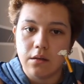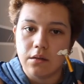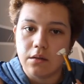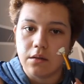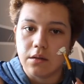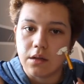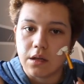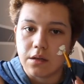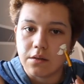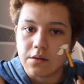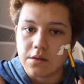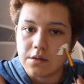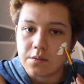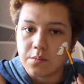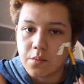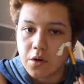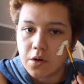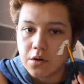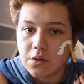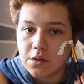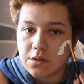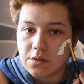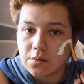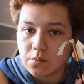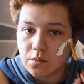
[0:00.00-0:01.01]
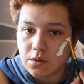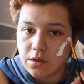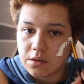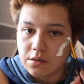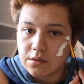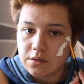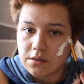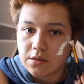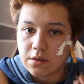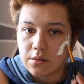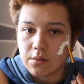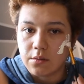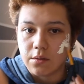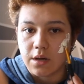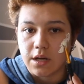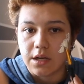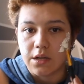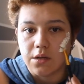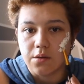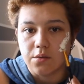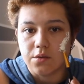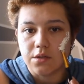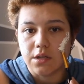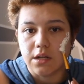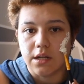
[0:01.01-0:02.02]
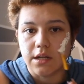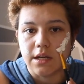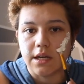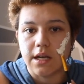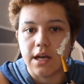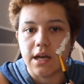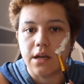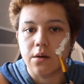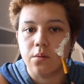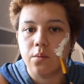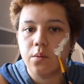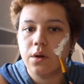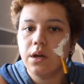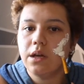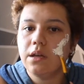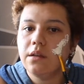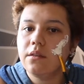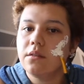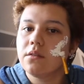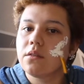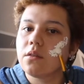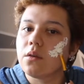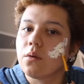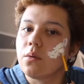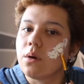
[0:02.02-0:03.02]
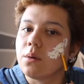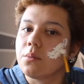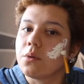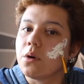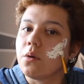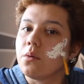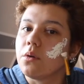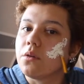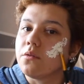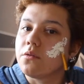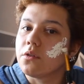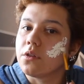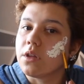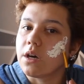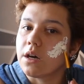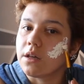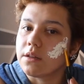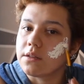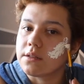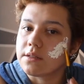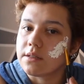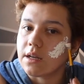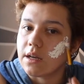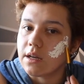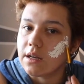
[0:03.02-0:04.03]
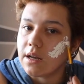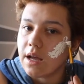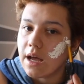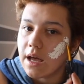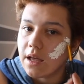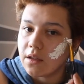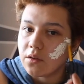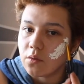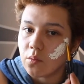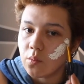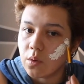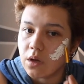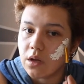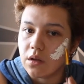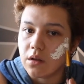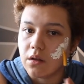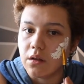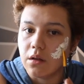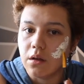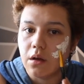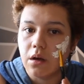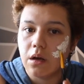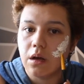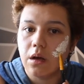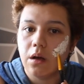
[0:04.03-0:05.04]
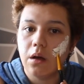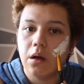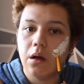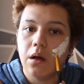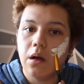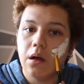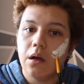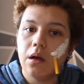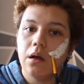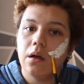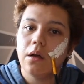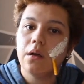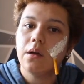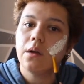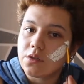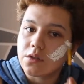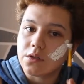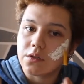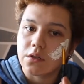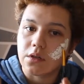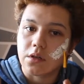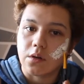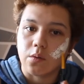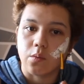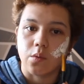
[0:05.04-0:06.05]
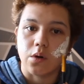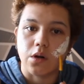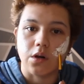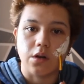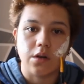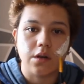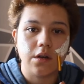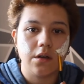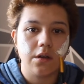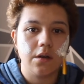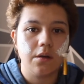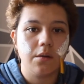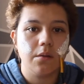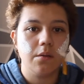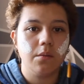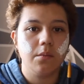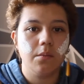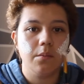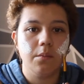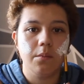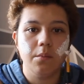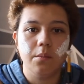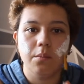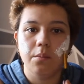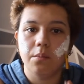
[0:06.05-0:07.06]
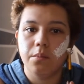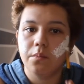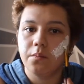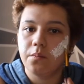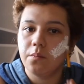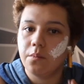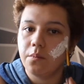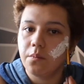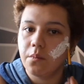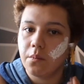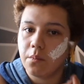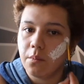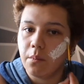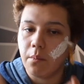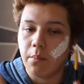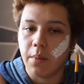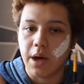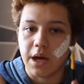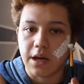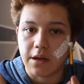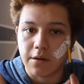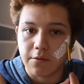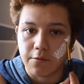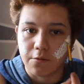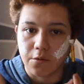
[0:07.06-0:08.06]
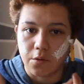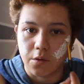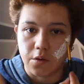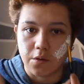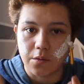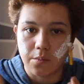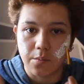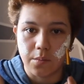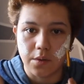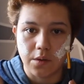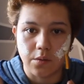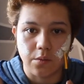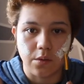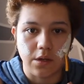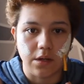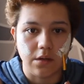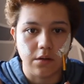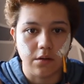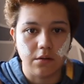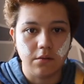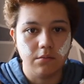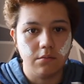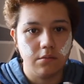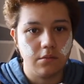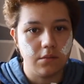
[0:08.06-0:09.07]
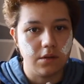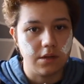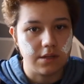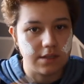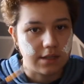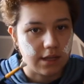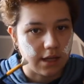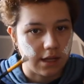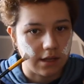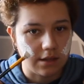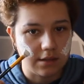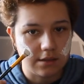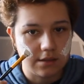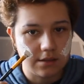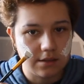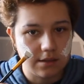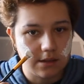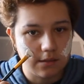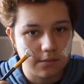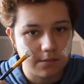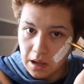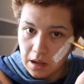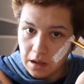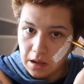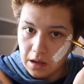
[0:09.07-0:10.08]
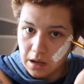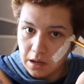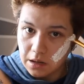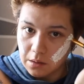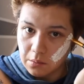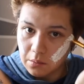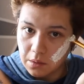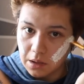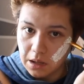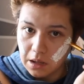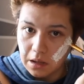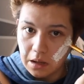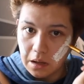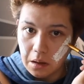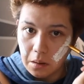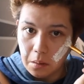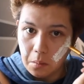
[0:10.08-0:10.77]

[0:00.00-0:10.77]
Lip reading: not the smartest one, so I usually can't wait, so I'm going for the other side as well. Just gonna work back and forth between the sides. Anyway,